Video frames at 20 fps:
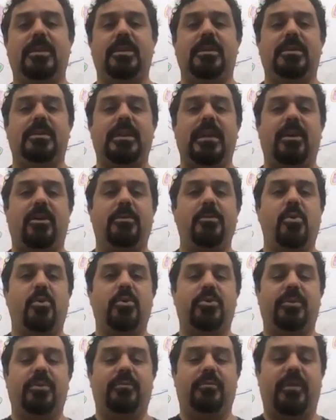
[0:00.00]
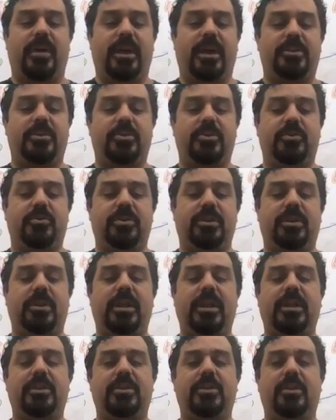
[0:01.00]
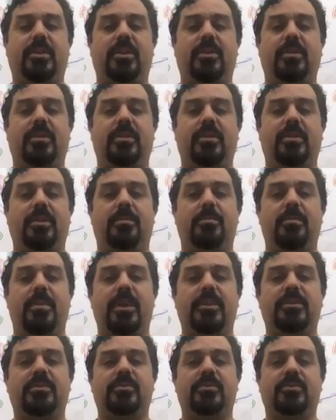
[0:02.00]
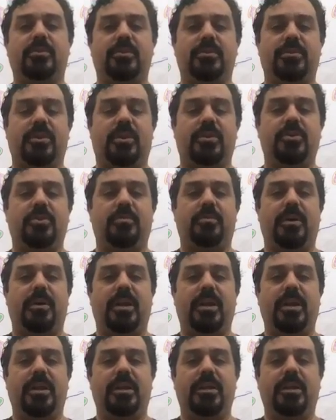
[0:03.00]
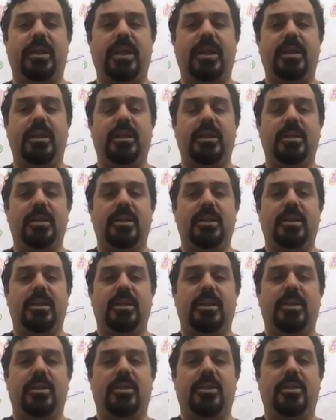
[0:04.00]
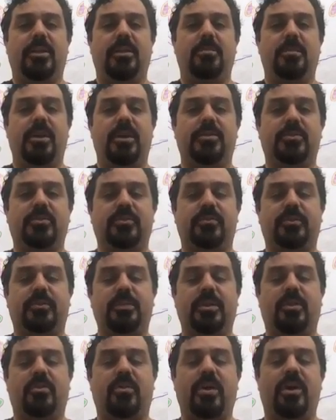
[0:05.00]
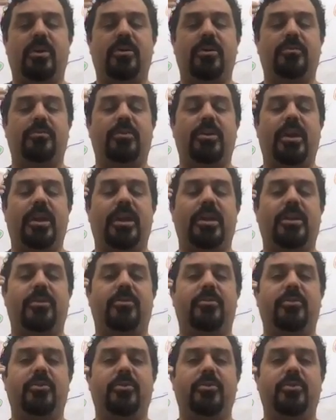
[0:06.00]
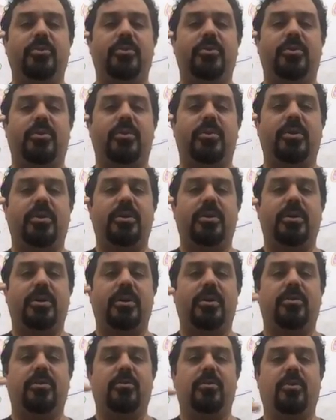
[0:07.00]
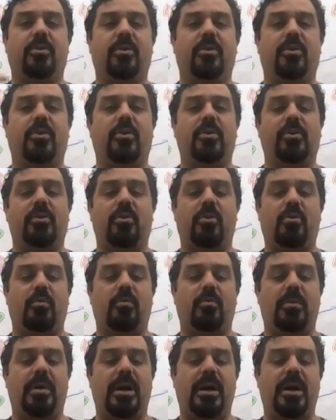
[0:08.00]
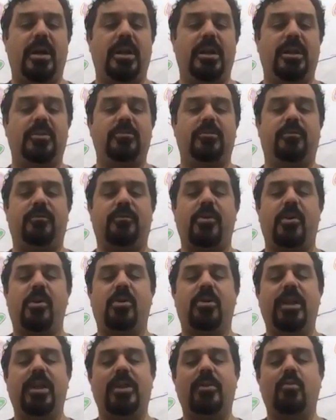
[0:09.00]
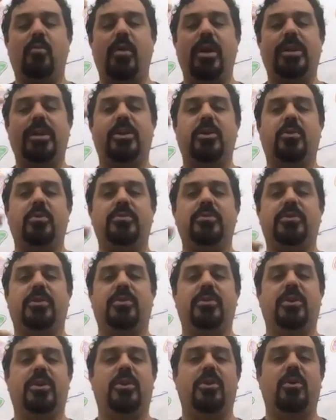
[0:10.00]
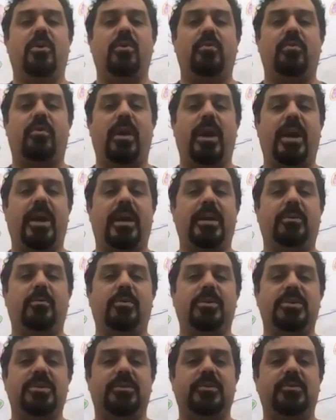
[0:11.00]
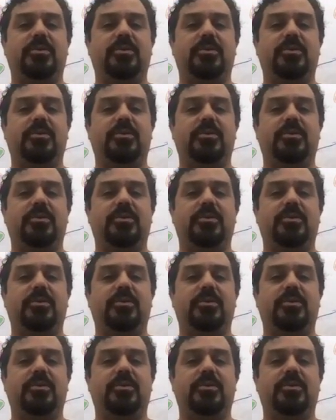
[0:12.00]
Now I'm going to invite you to let the muscles on your body, like the muscles from the crown of your head through your whole body, to fall like wet coats on the coat rack, which is your